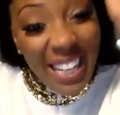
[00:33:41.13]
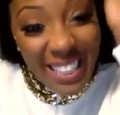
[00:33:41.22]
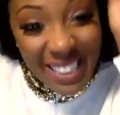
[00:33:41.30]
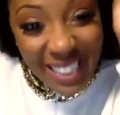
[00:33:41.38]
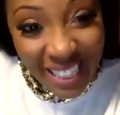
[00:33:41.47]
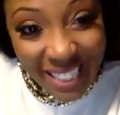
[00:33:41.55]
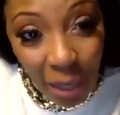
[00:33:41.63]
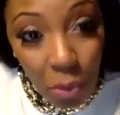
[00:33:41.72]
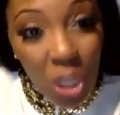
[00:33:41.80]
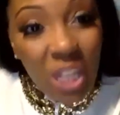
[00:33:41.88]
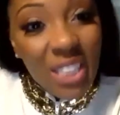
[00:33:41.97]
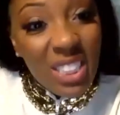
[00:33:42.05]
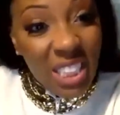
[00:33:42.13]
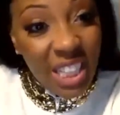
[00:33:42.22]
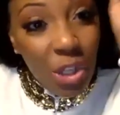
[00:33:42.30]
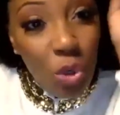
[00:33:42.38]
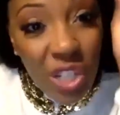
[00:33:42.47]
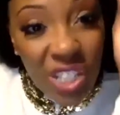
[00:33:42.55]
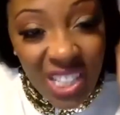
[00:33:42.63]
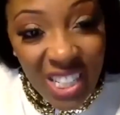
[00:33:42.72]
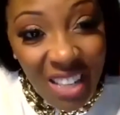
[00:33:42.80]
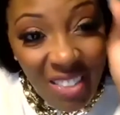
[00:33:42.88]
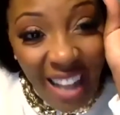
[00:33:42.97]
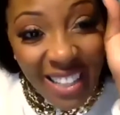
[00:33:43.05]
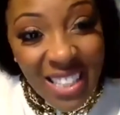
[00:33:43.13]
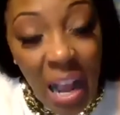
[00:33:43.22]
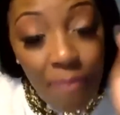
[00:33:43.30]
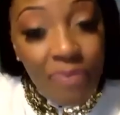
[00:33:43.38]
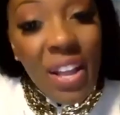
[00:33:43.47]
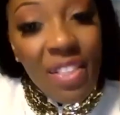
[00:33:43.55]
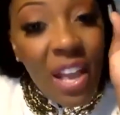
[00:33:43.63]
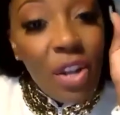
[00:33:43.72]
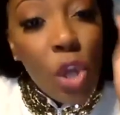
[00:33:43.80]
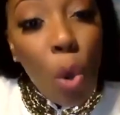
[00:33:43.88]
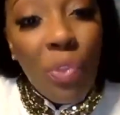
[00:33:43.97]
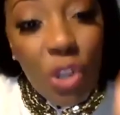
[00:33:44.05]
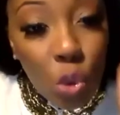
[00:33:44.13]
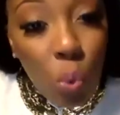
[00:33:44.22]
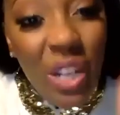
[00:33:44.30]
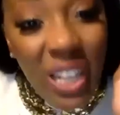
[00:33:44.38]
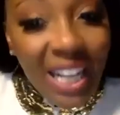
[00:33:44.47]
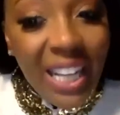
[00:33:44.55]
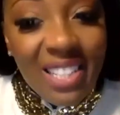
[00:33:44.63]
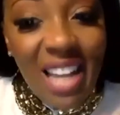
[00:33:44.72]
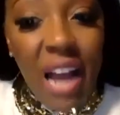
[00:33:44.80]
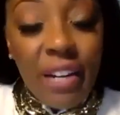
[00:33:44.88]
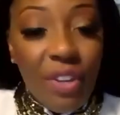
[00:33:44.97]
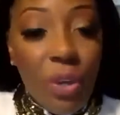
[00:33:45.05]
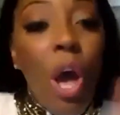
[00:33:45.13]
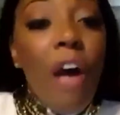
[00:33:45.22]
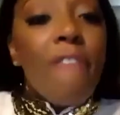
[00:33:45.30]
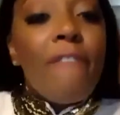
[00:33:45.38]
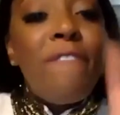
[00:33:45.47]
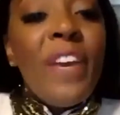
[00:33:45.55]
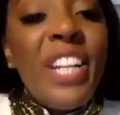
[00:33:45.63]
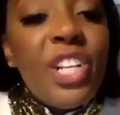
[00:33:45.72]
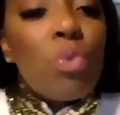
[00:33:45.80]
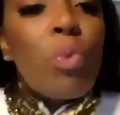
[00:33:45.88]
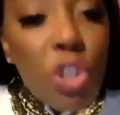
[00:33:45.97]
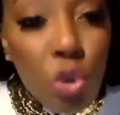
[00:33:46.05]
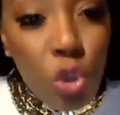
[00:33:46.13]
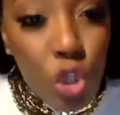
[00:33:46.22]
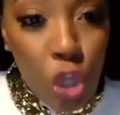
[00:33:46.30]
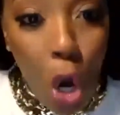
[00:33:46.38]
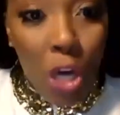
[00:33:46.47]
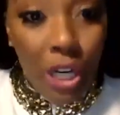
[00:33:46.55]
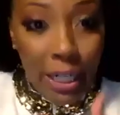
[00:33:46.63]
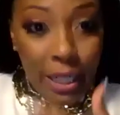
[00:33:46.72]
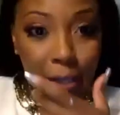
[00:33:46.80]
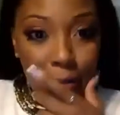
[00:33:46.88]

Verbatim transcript: he says, they will continue to send that same thing. They know there's quitting inside of you finish what you started.